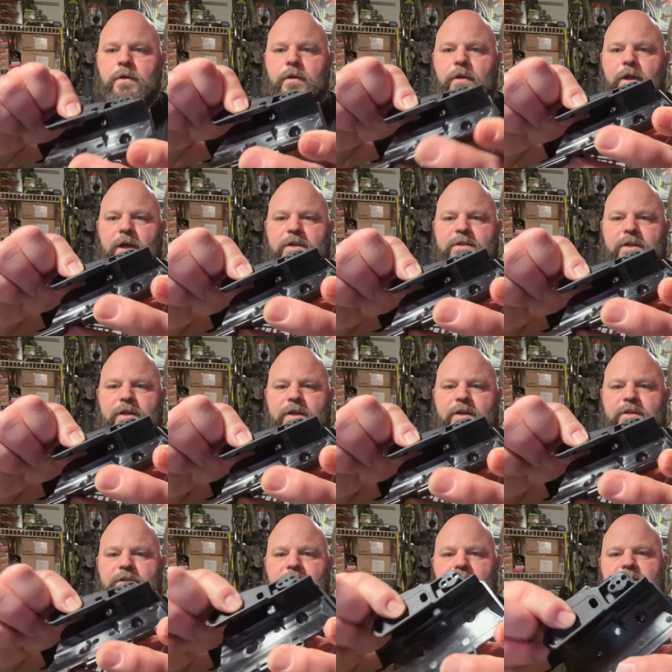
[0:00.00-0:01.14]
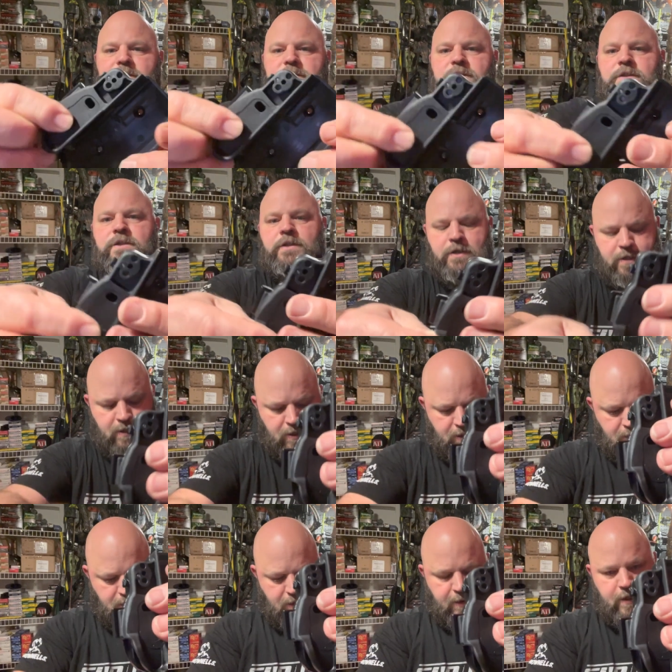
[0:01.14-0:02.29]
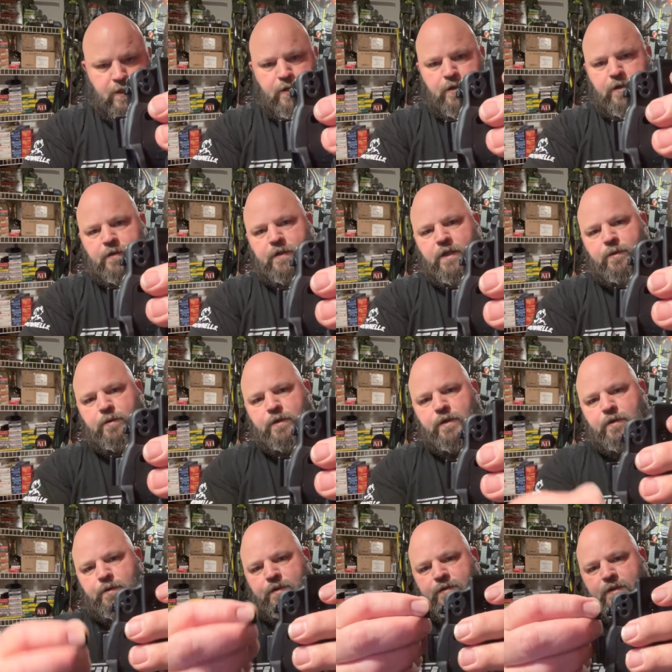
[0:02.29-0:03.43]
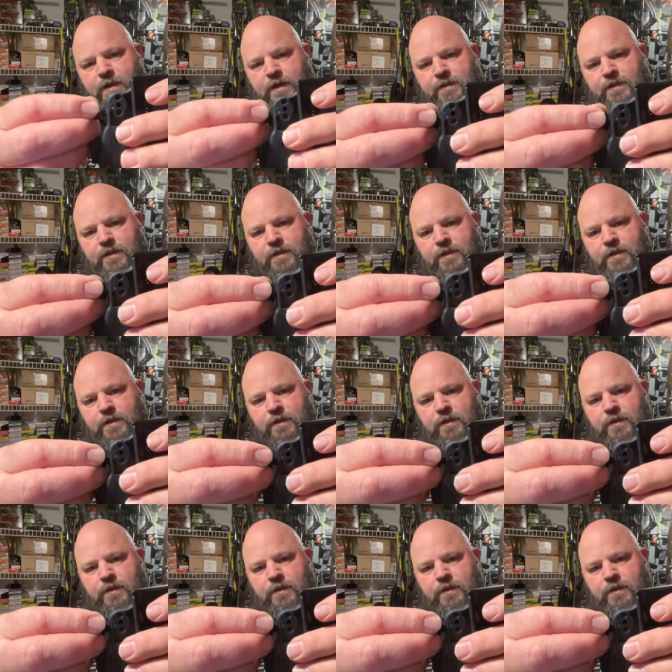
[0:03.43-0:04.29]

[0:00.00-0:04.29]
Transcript: locks on like such, and then you're going to take one of your twist locks here